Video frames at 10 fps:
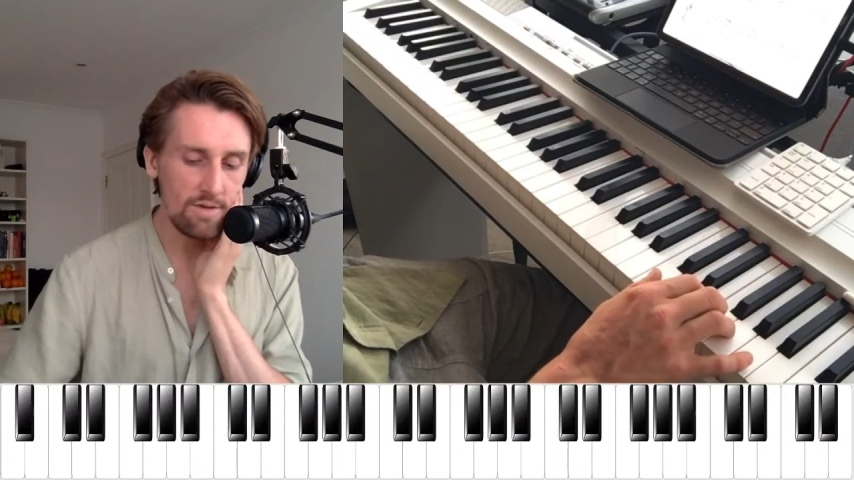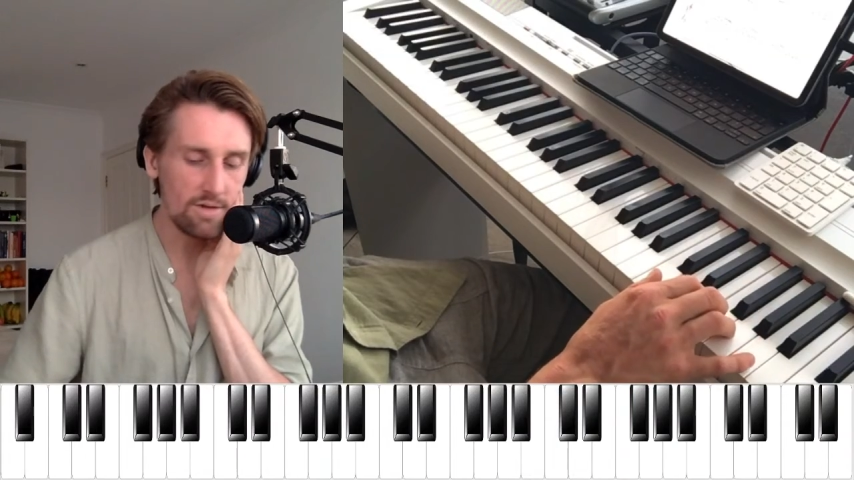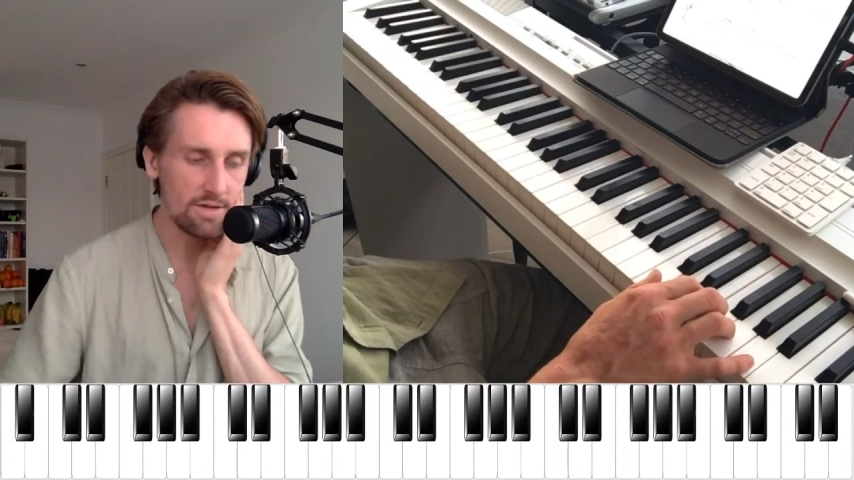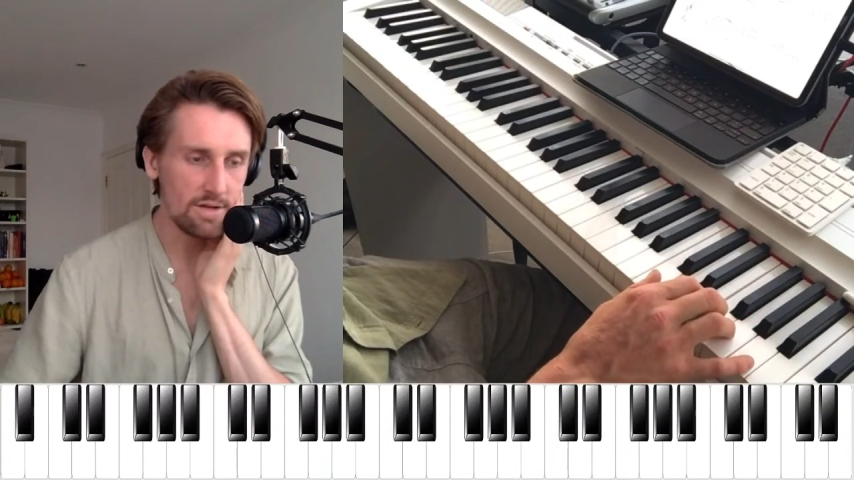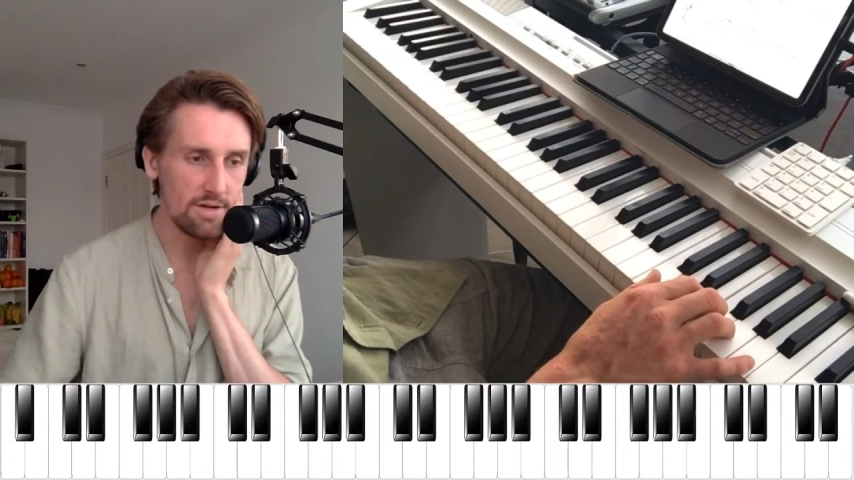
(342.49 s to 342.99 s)

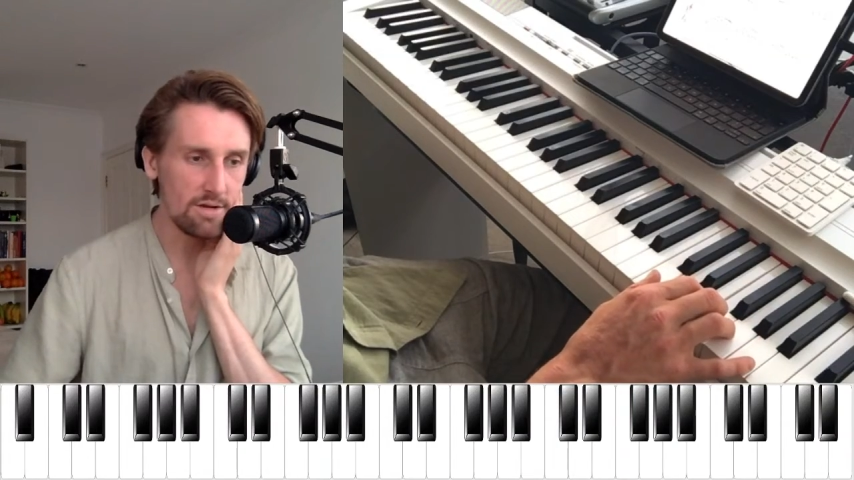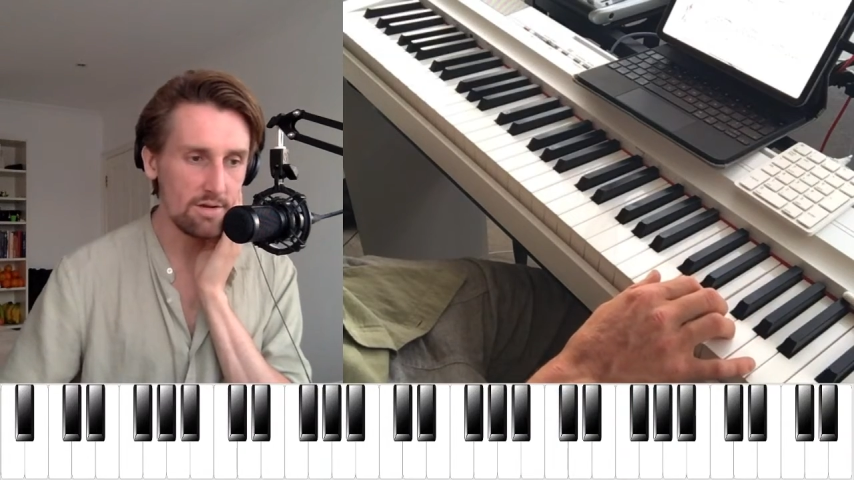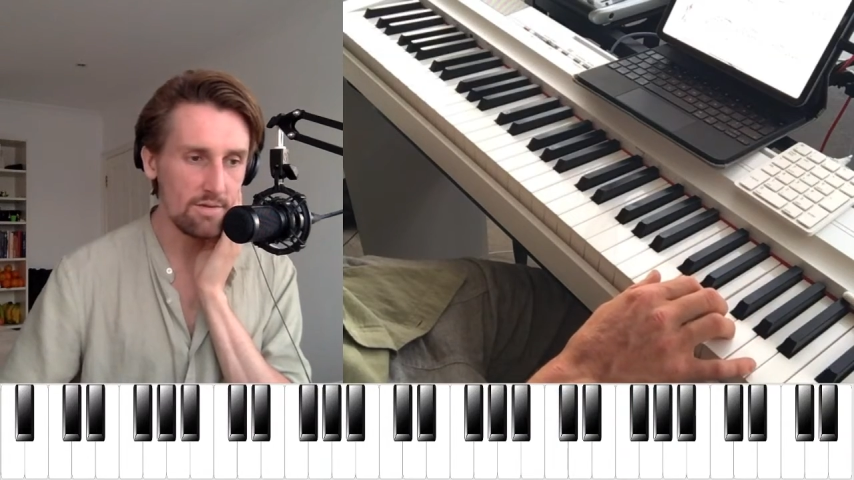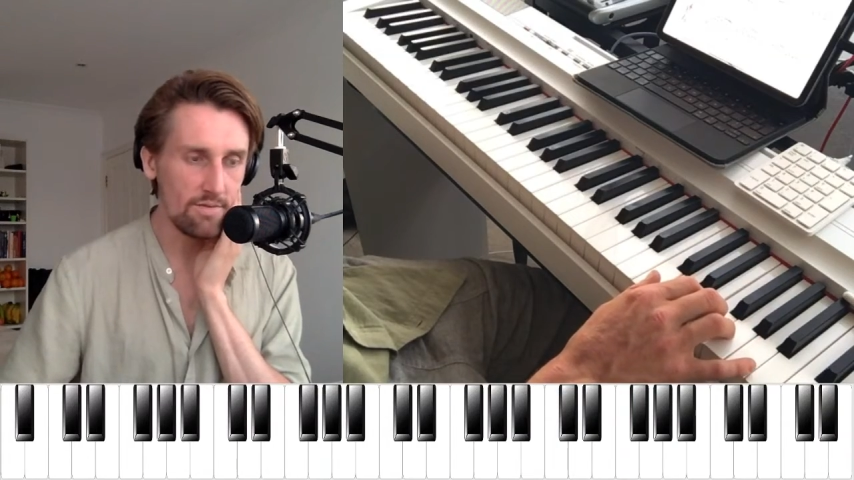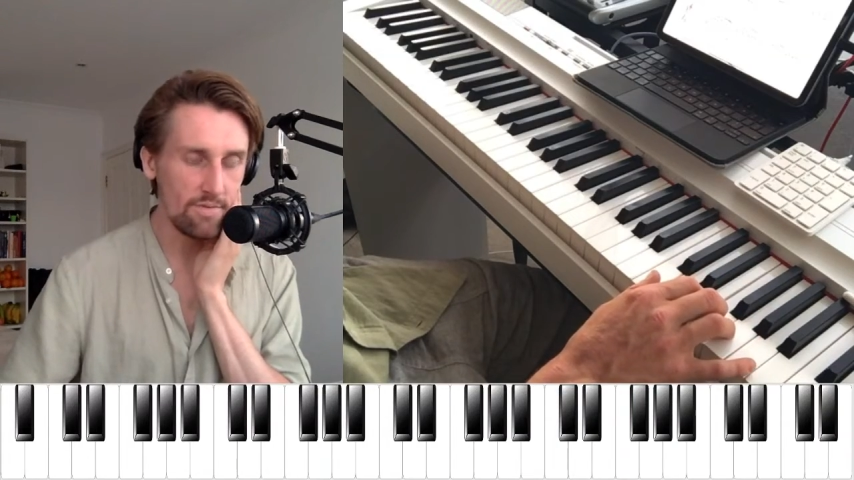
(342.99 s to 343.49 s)
mixolydian.
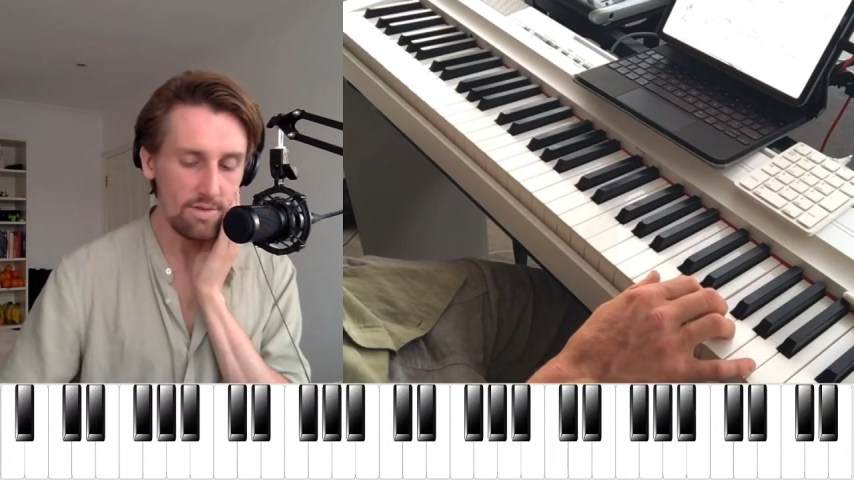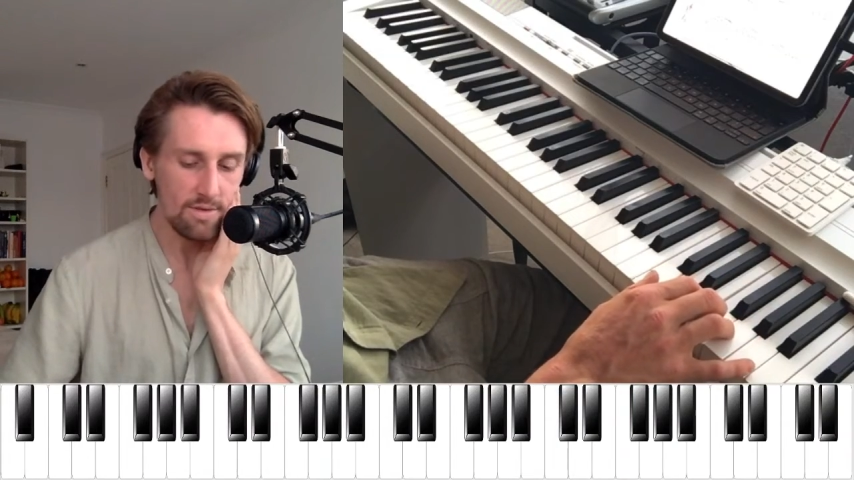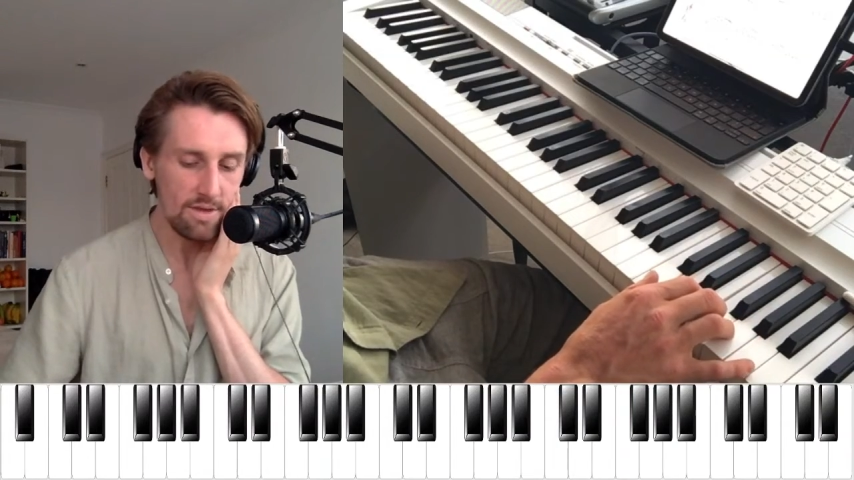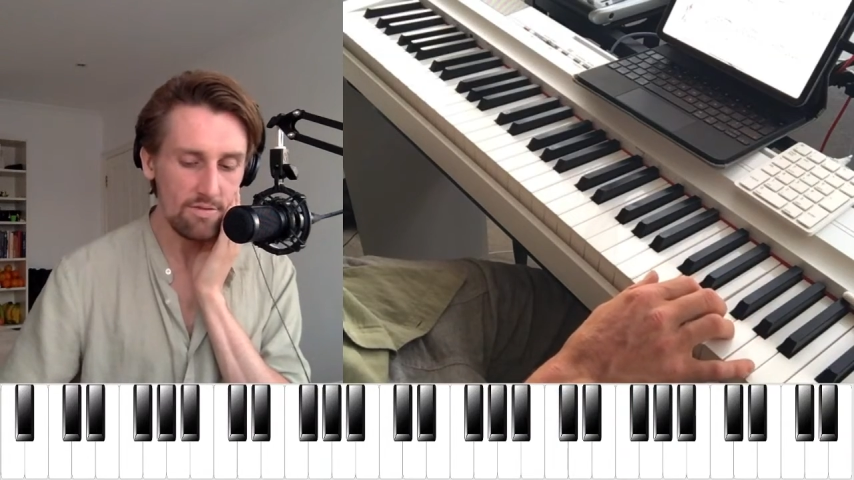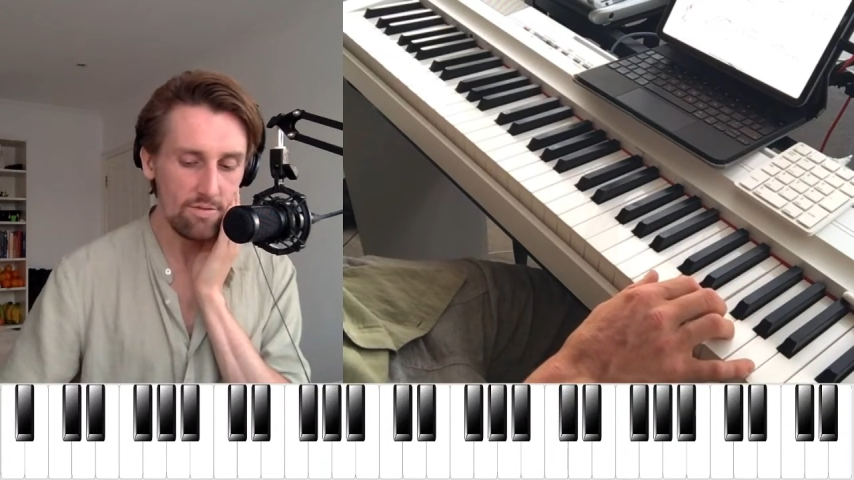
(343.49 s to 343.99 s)

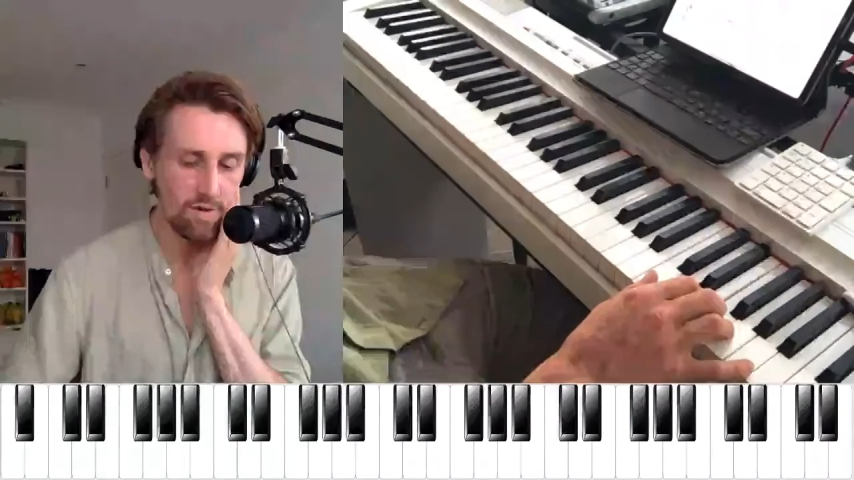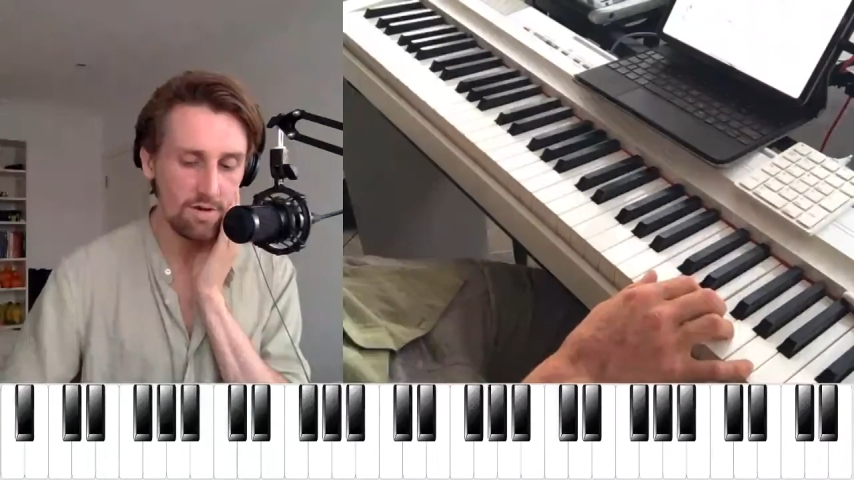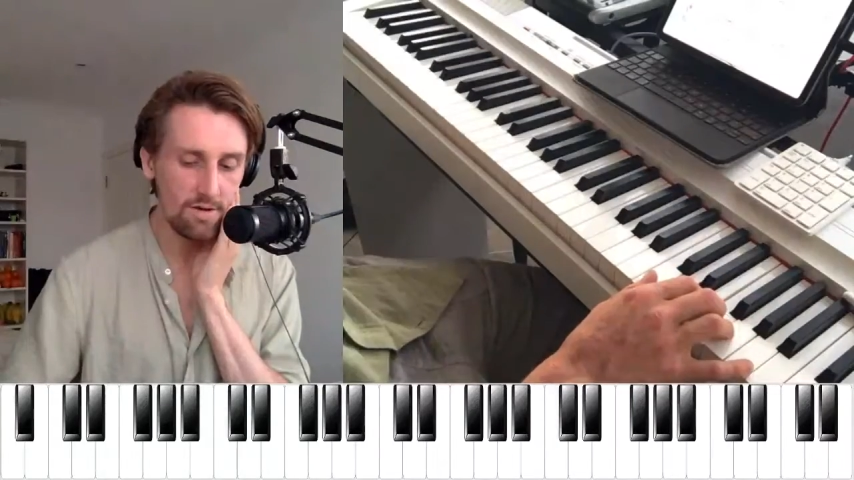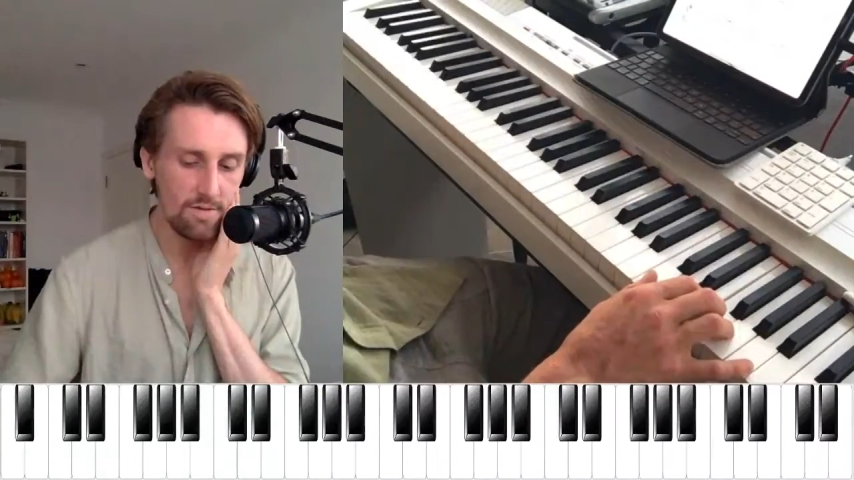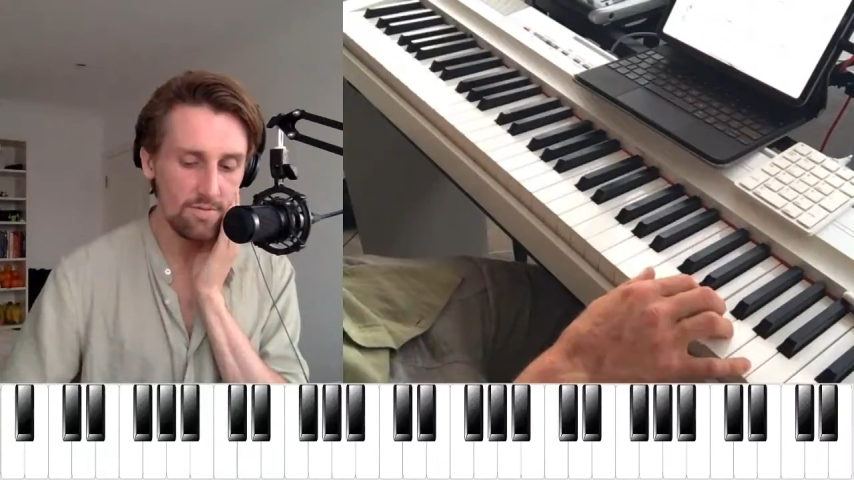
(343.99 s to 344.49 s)
Never mind.